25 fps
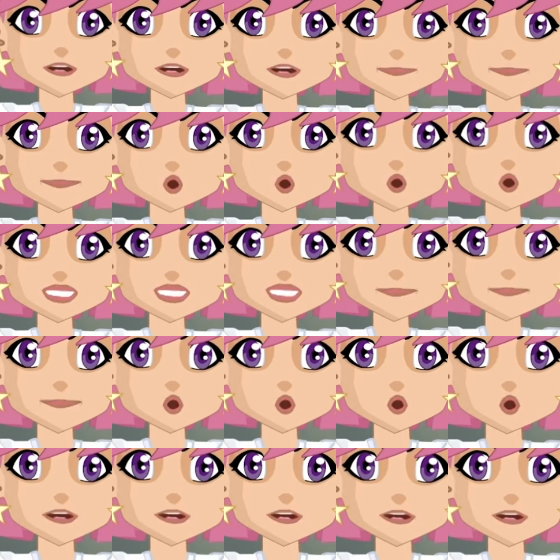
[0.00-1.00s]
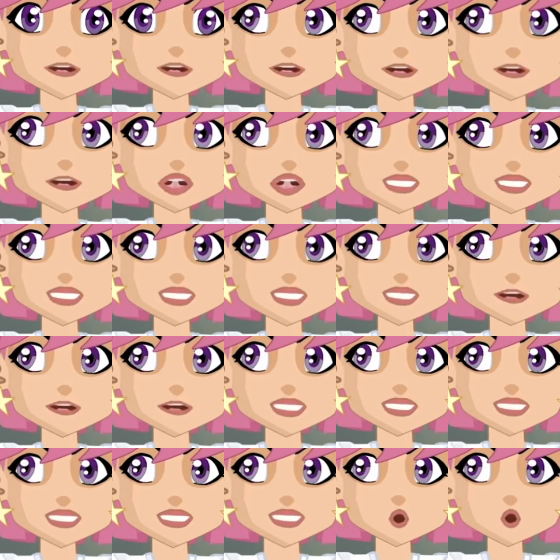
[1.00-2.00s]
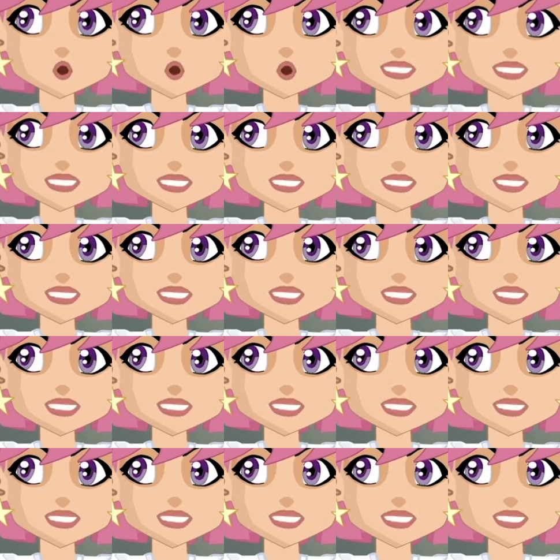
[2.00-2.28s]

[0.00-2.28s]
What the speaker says: implant memories and give you dream